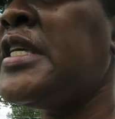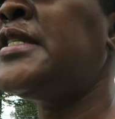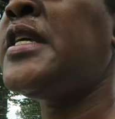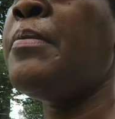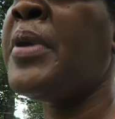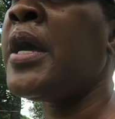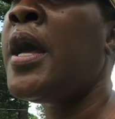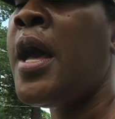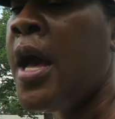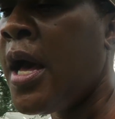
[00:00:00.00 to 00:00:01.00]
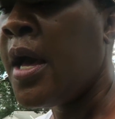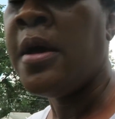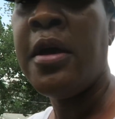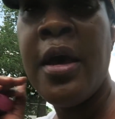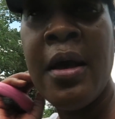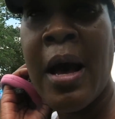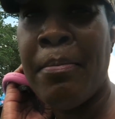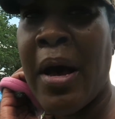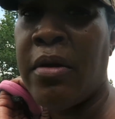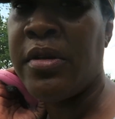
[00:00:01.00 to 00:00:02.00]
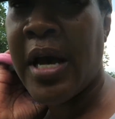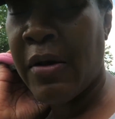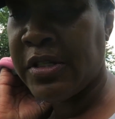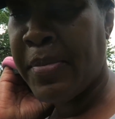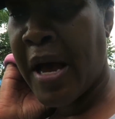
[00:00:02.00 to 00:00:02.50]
sets in. But I was